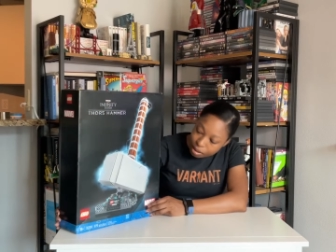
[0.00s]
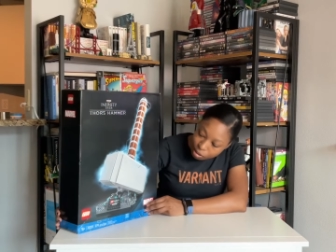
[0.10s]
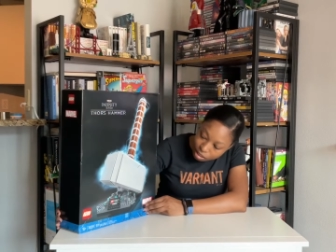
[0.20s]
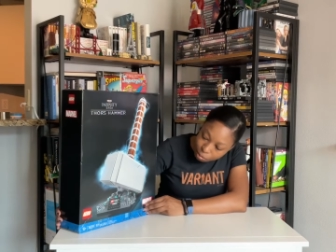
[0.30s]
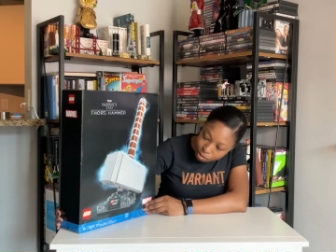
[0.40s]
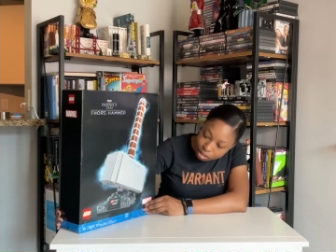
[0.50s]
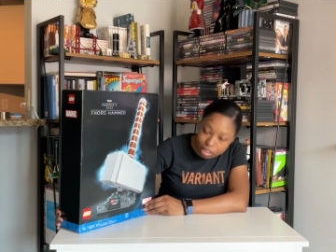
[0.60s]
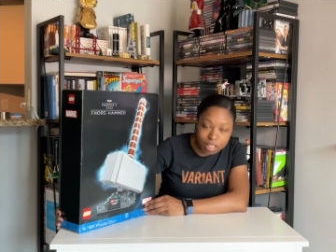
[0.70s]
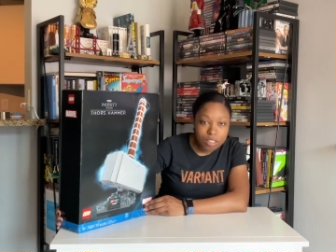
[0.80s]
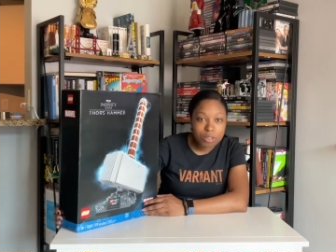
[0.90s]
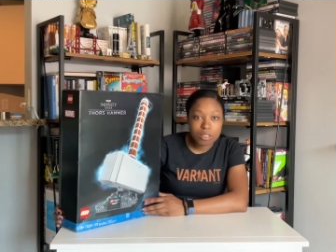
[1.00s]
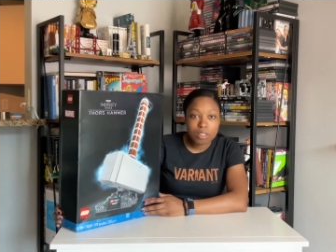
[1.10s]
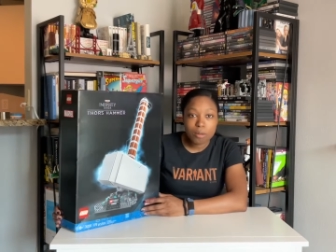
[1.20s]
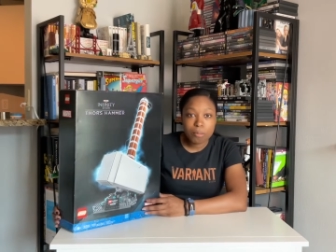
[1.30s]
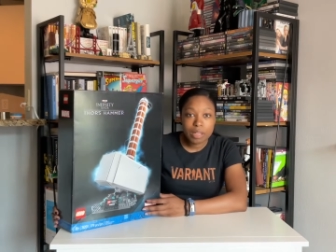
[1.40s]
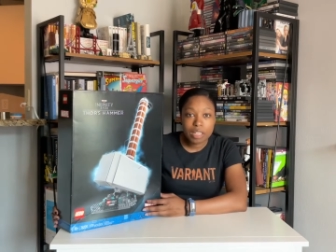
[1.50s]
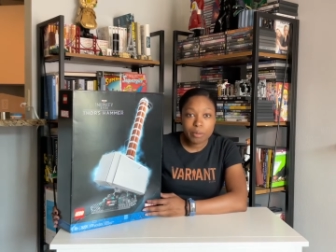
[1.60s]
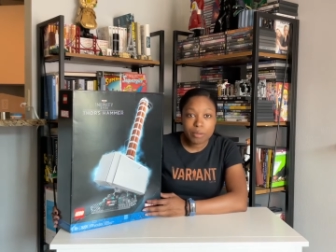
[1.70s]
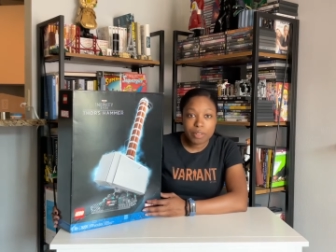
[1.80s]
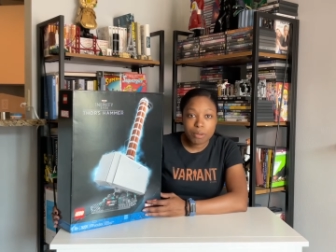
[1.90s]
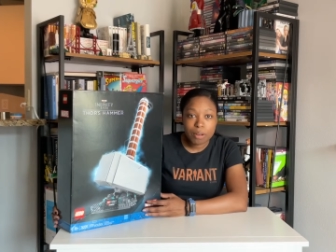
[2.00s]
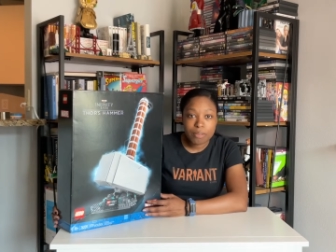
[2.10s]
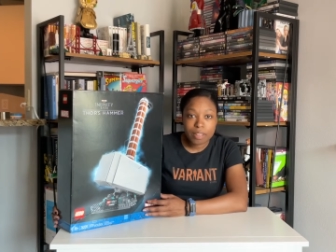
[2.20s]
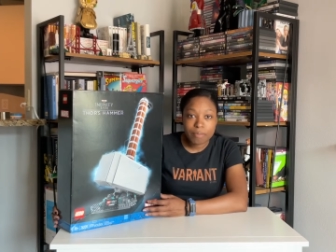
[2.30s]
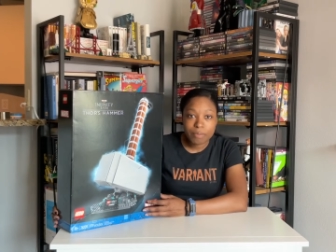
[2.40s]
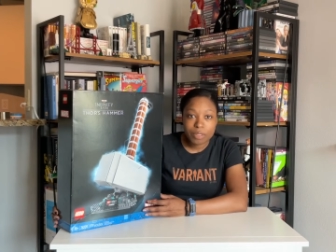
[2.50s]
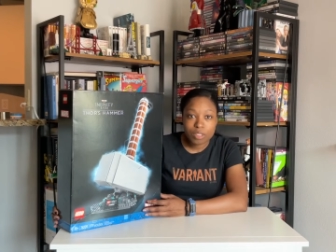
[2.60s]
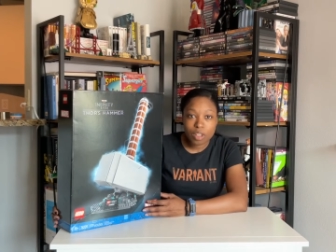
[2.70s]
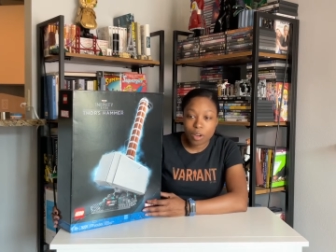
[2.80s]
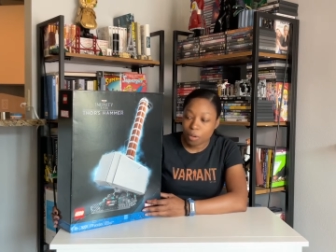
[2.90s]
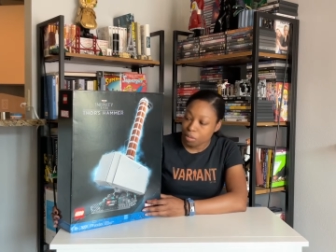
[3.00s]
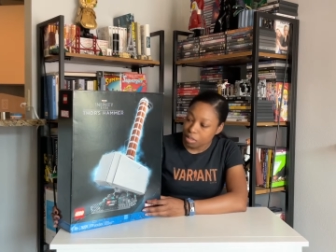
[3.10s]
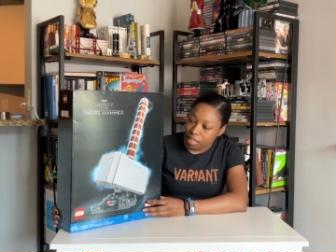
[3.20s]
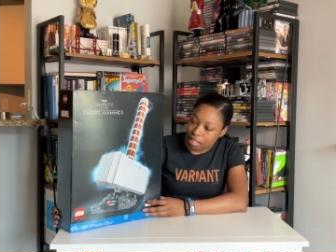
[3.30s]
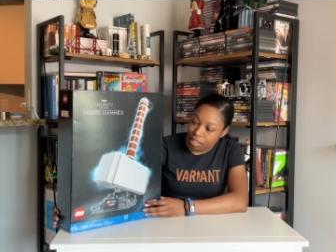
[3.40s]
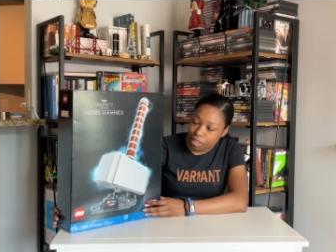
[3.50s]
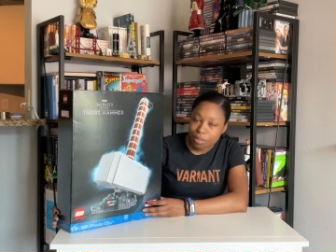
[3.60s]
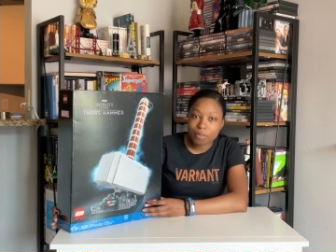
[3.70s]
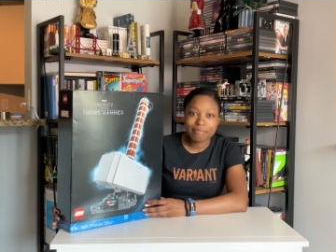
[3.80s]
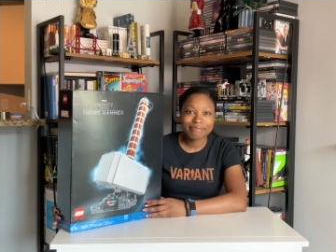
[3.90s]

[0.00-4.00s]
and then we're gonna do a little mini review of it. So stay tuned.